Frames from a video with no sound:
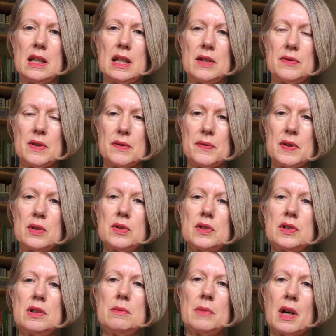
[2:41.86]
If it feels
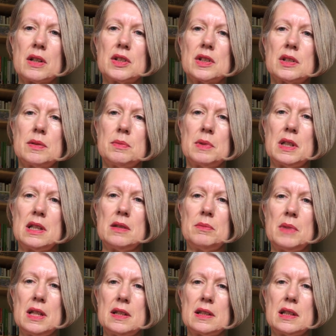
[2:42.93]
too much to be
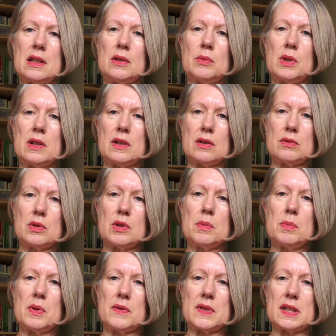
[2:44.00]
meeting with a
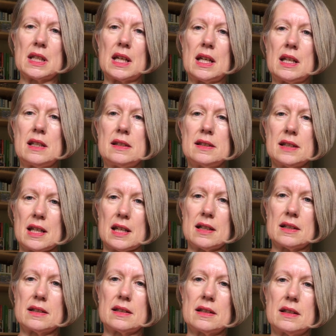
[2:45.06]
group of, say,
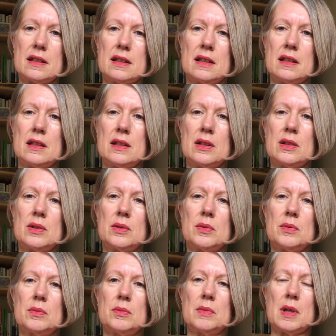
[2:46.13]
6,
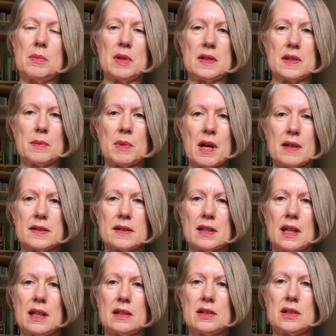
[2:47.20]
maybe it's about
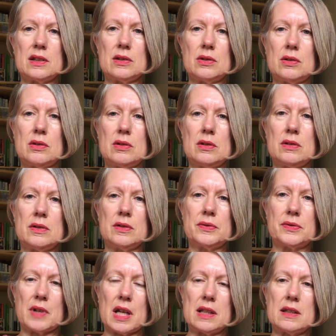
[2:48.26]
saying to your
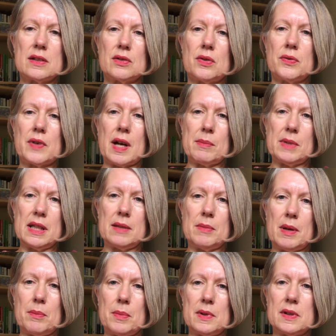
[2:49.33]
friends or family
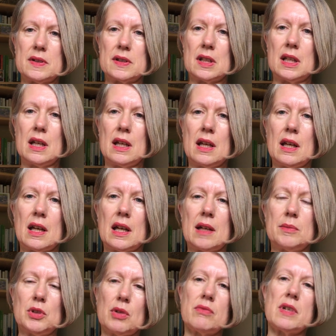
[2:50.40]
members,
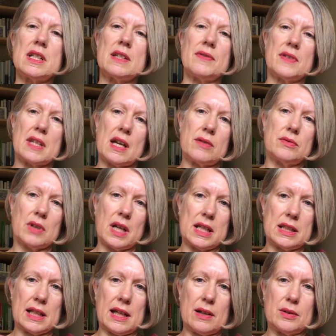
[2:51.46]
I'm not ready for that
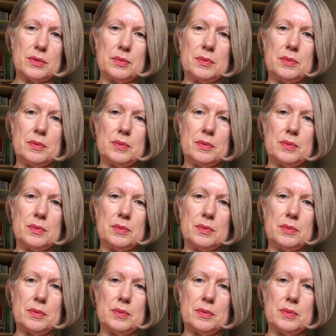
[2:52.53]
right now,